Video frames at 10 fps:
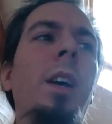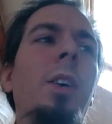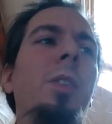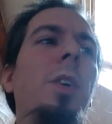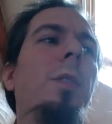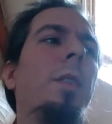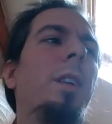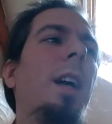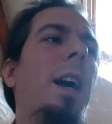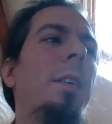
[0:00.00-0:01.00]
Also,
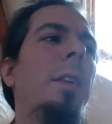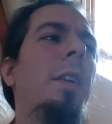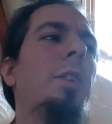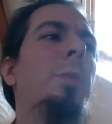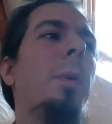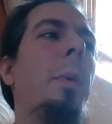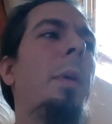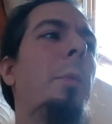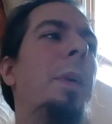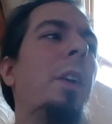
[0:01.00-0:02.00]
I think there is
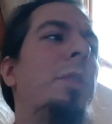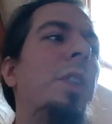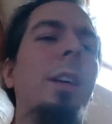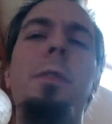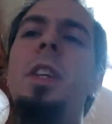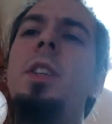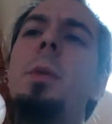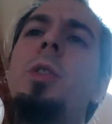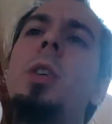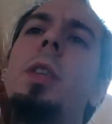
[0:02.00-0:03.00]
probably a bit of
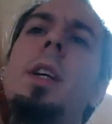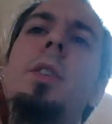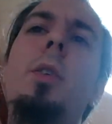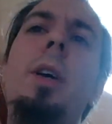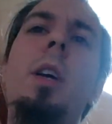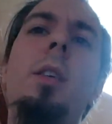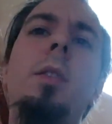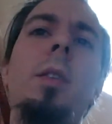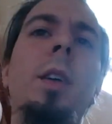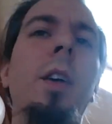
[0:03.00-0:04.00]
self-deception that is going
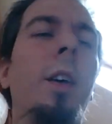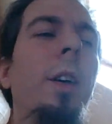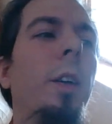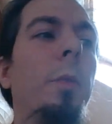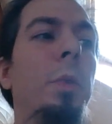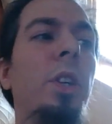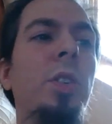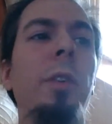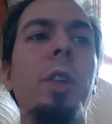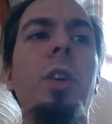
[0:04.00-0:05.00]
on, because
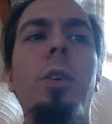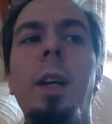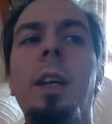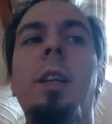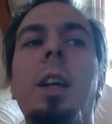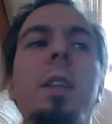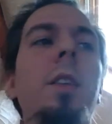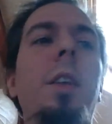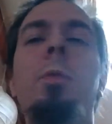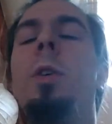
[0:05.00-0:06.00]
even though like Lightning
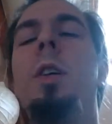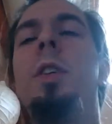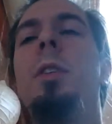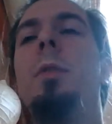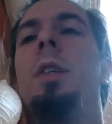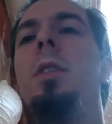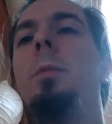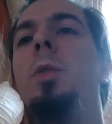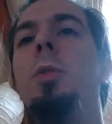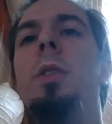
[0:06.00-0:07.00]
Network is actually some
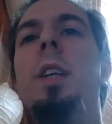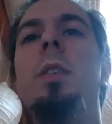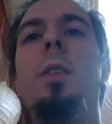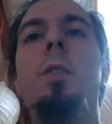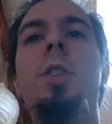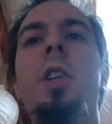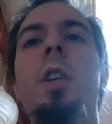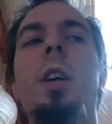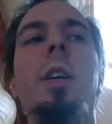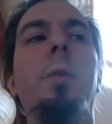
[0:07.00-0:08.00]
cool technology
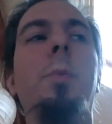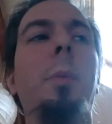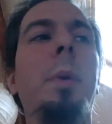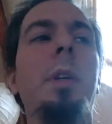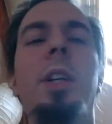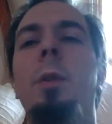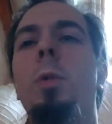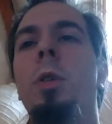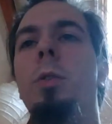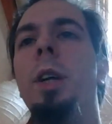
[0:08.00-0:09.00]
and it's probably going to
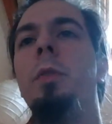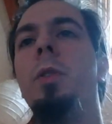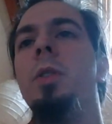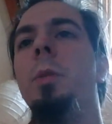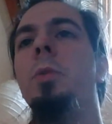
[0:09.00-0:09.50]
work great for some